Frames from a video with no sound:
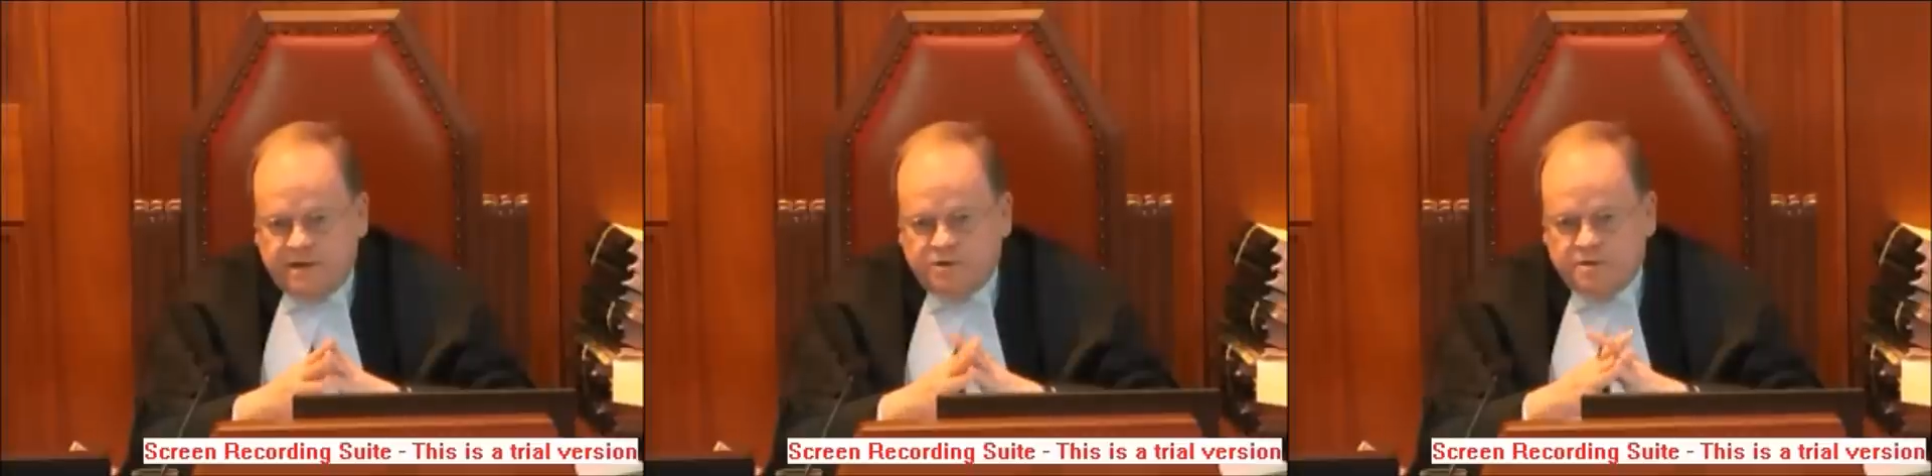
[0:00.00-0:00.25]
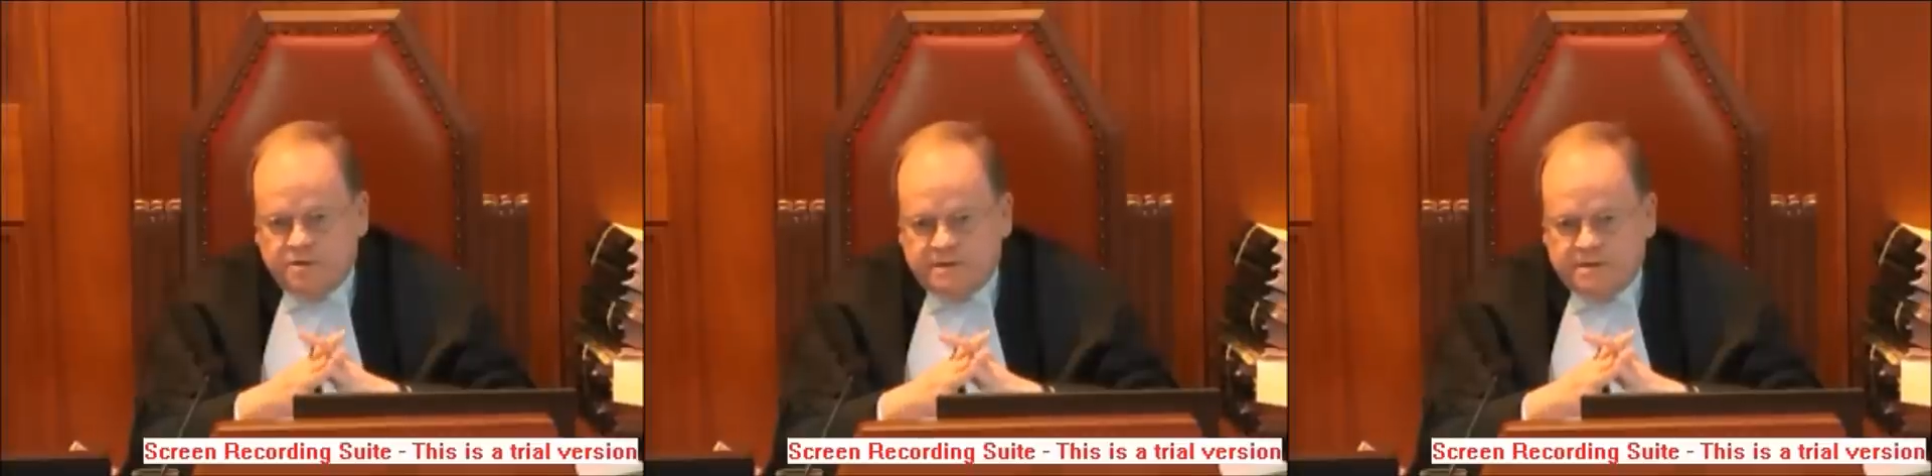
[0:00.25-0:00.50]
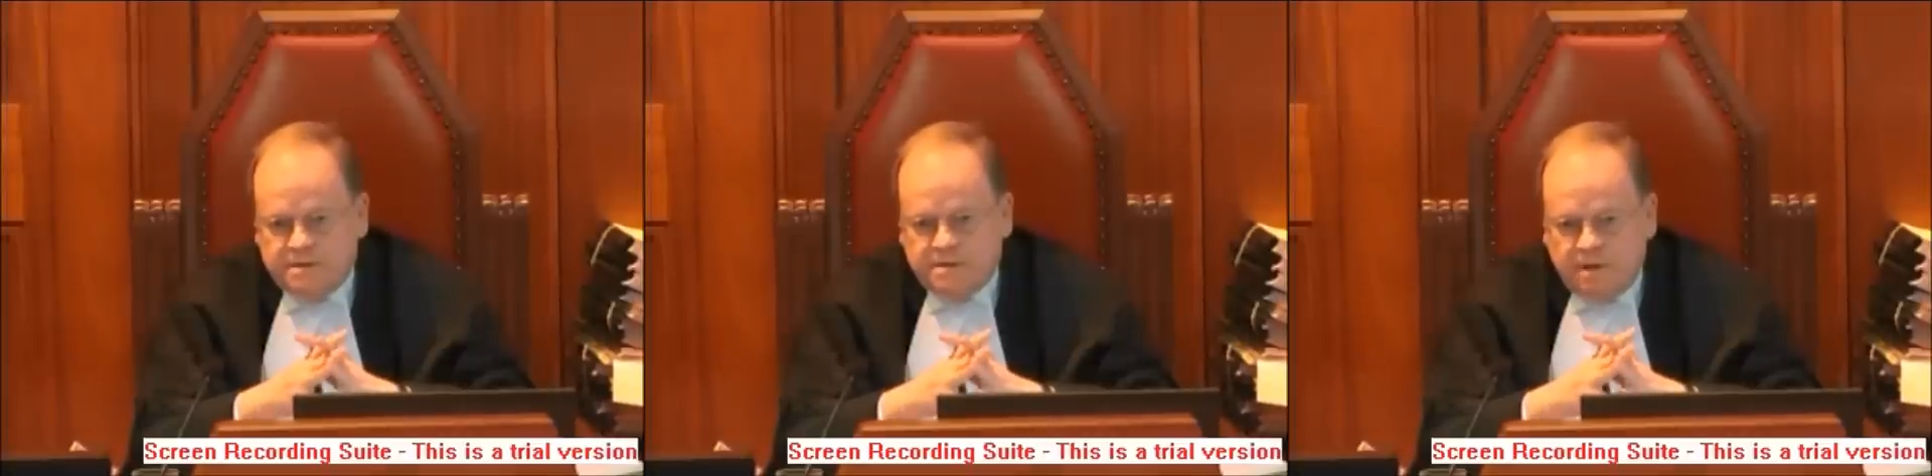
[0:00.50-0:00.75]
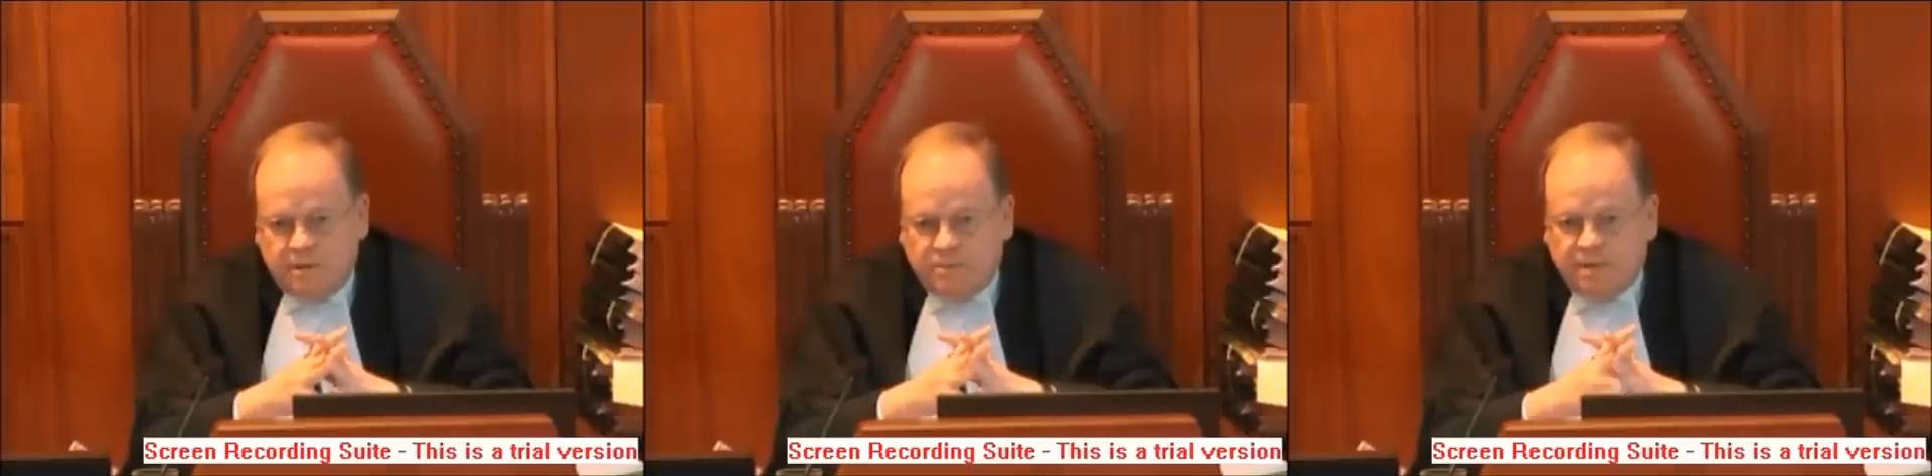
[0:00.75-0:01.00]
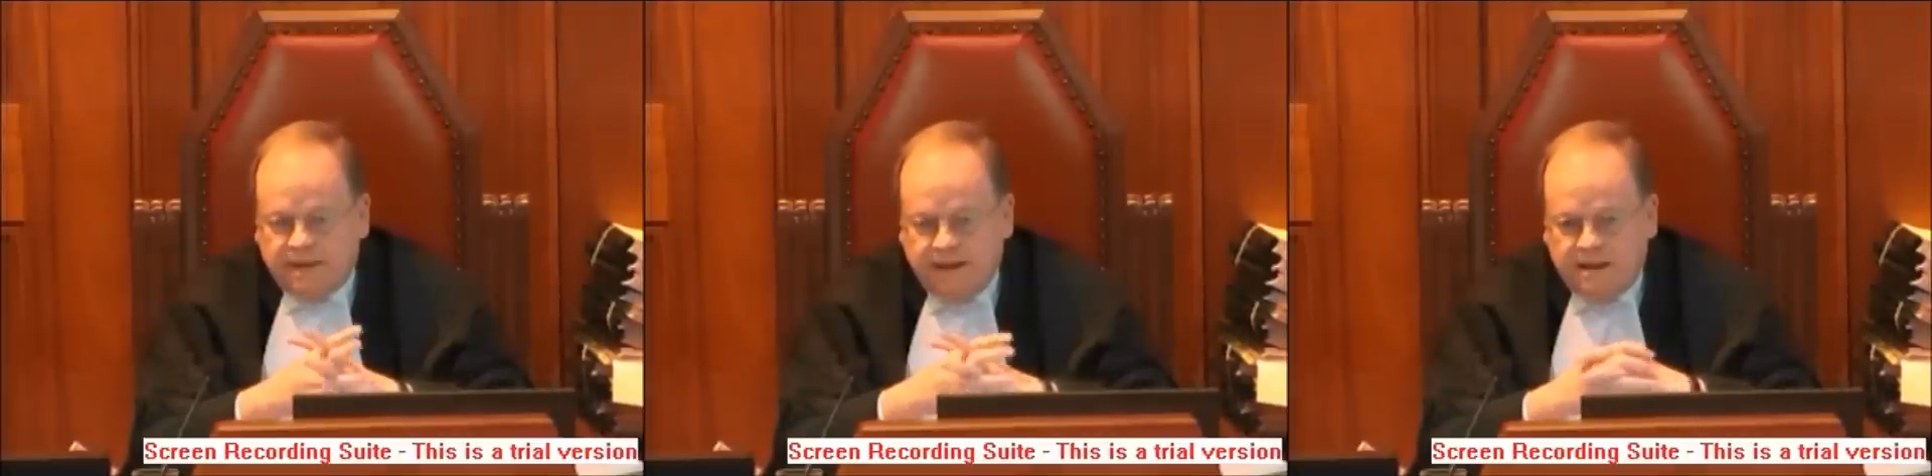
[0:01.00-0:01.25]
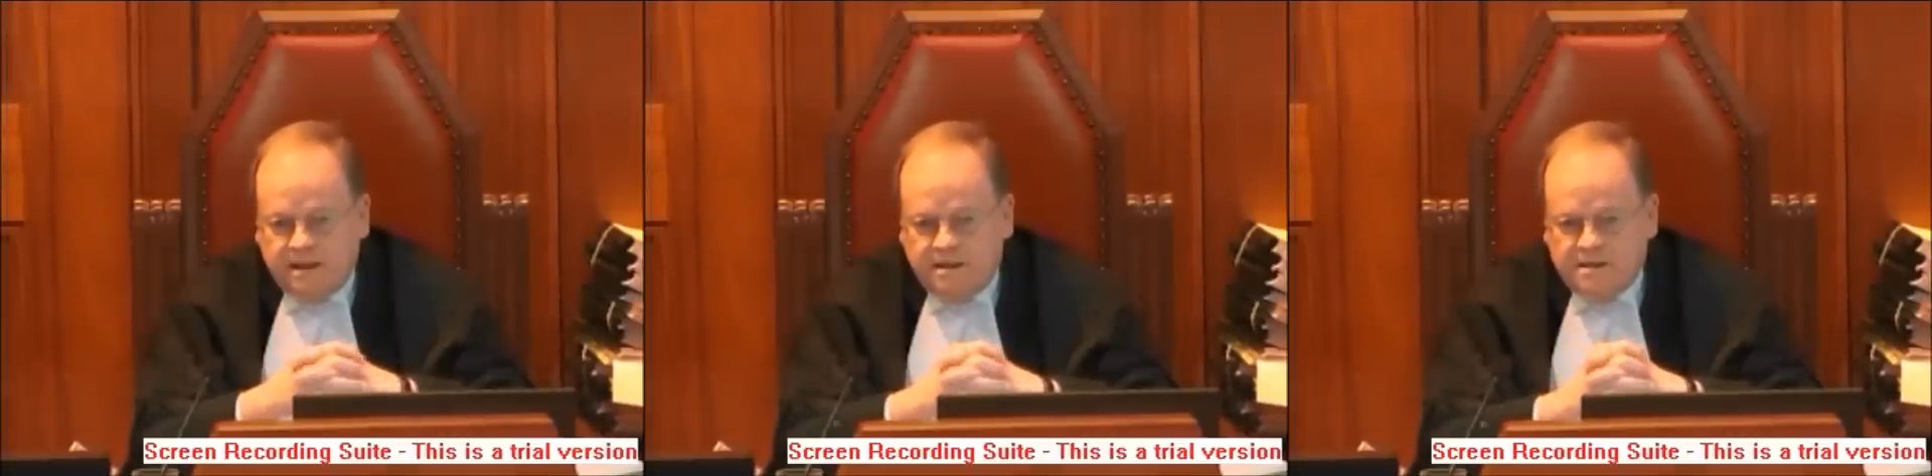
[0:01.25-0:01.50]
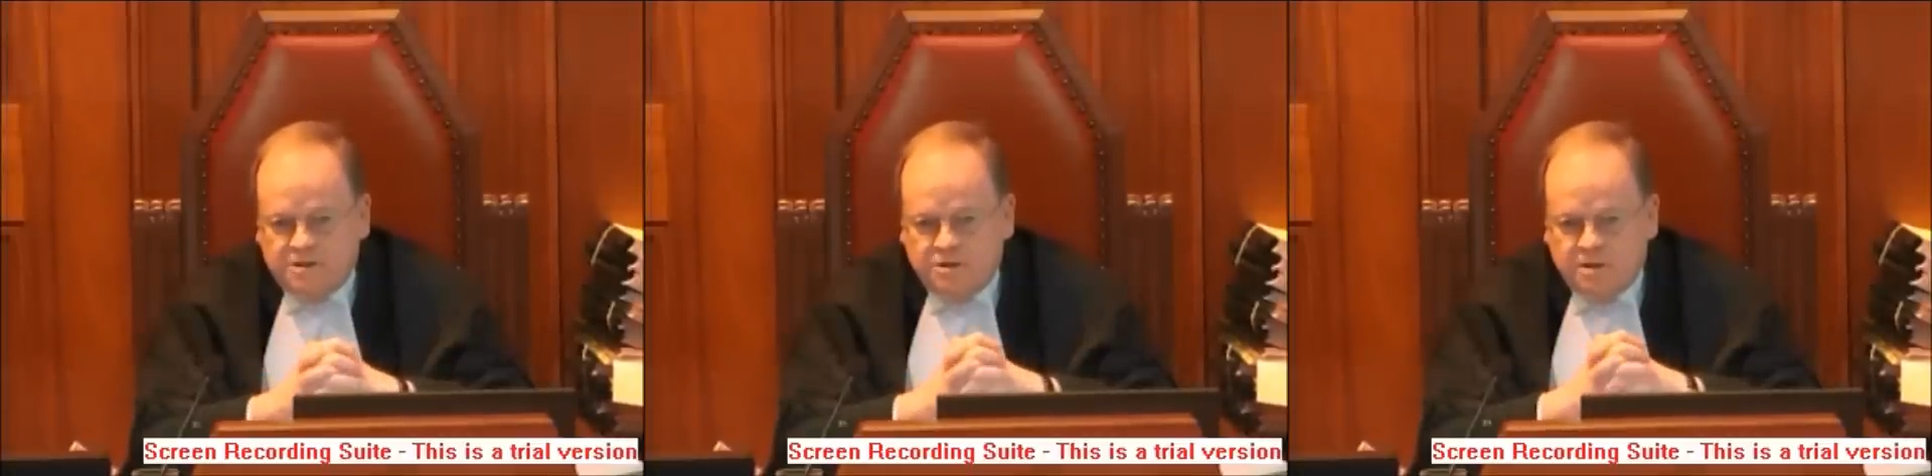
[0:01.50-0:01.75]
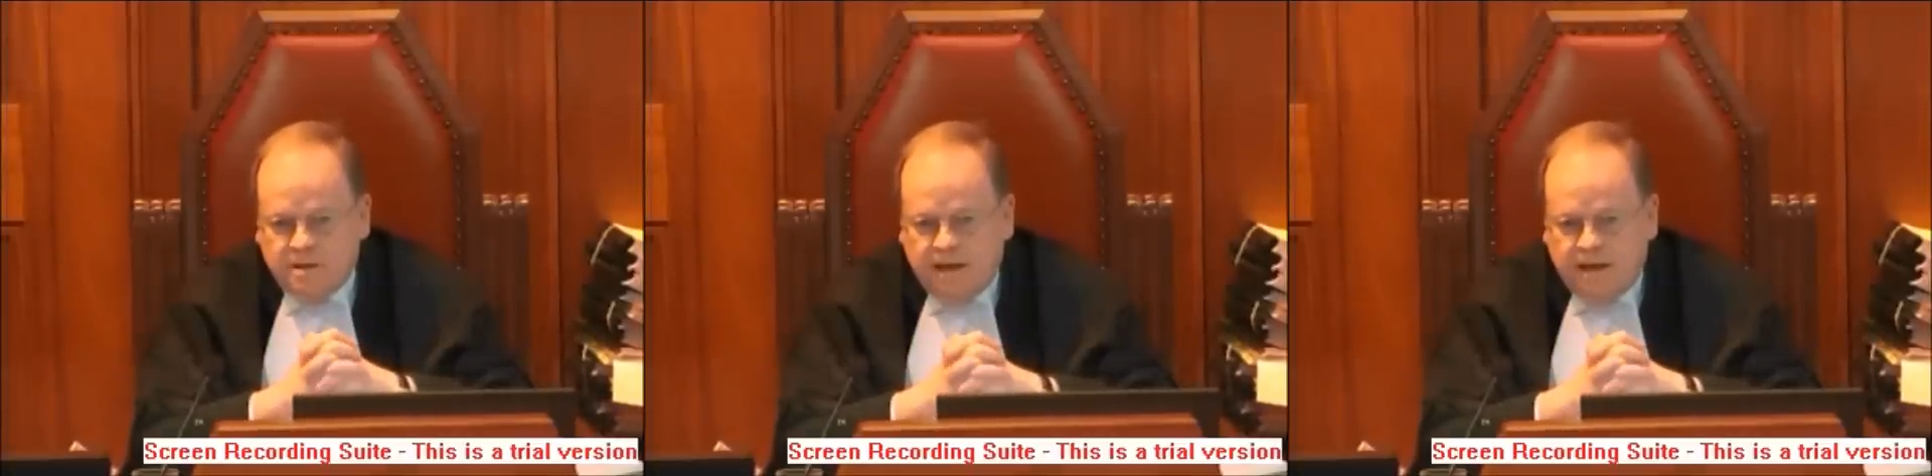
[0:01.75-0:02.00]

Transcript: 7 interest implicated,